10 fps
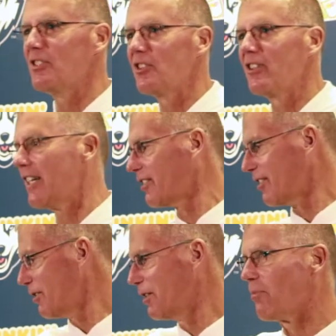throw it out. I
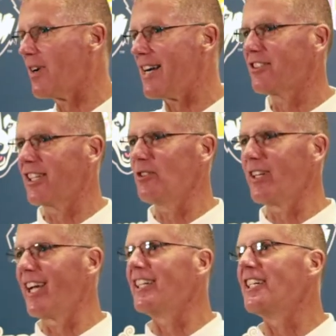said, you didn't practice today, you
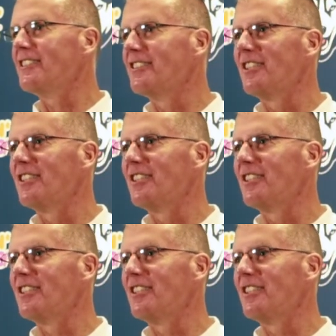can't eat,